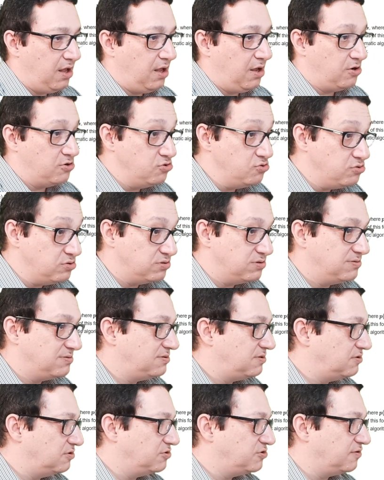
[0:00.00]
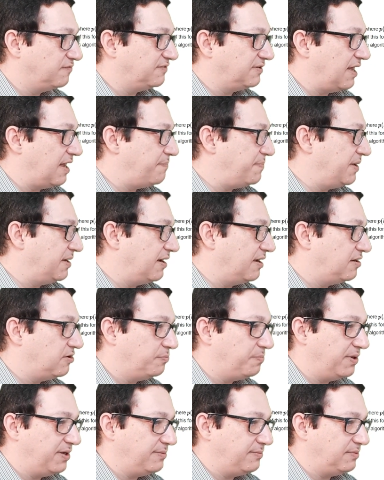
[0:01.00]
Whew, lots of typing. I
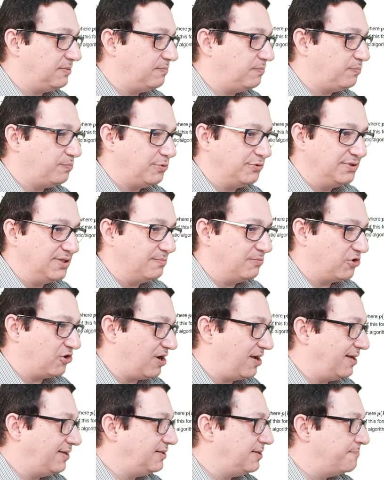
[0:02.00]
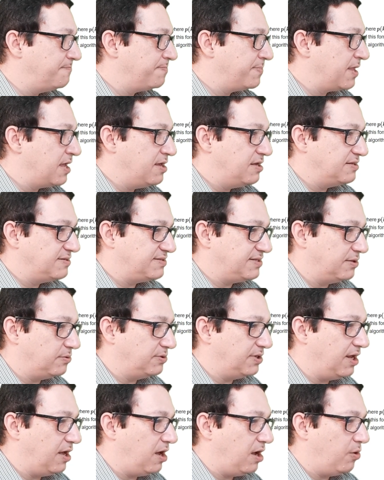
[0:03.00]
hope I put them right. So
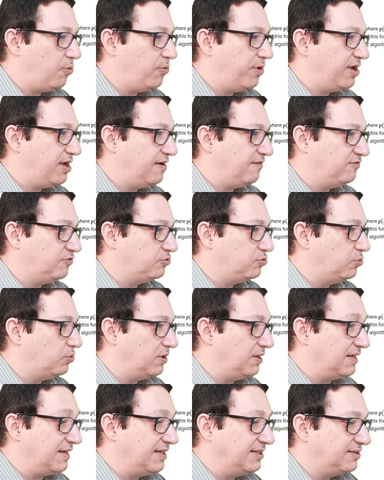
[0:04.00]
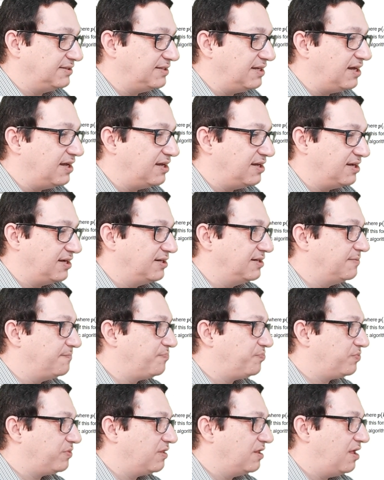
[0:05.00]
now we have to return,
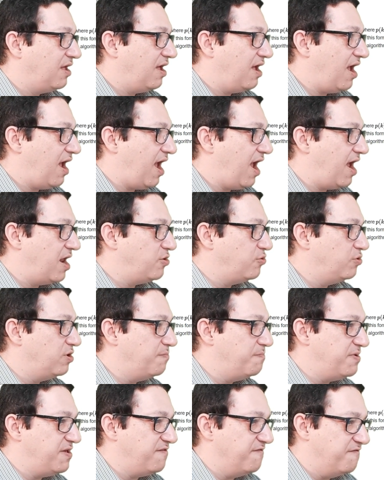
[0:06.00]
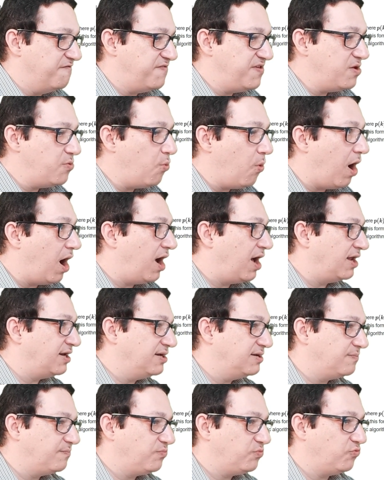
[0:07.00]
and will be
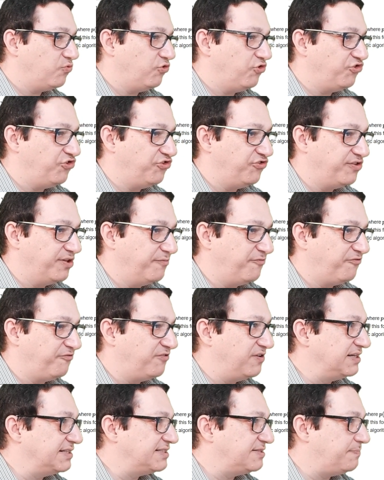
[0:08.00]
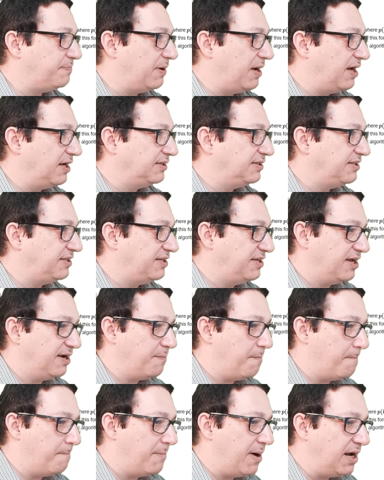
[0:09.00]
v1, which is the first part here,
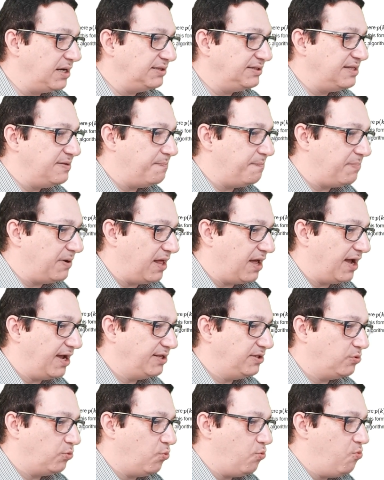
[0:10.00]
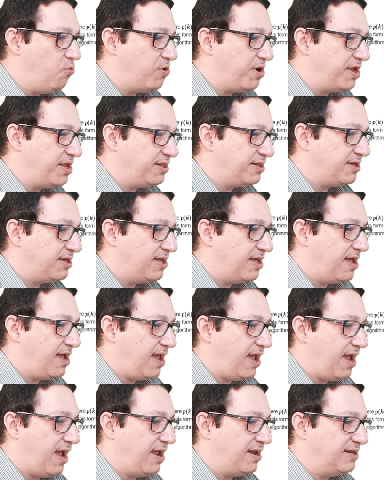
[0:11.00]
multiplied with,
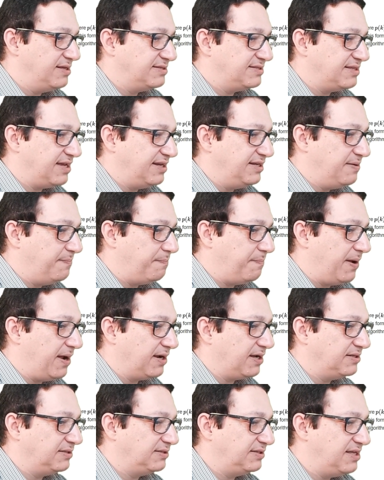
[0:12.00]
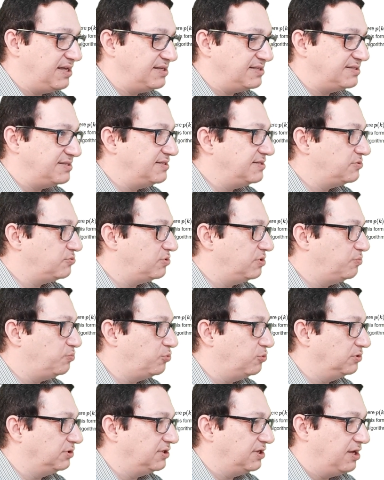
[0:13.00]
and inside the parentheses we'll put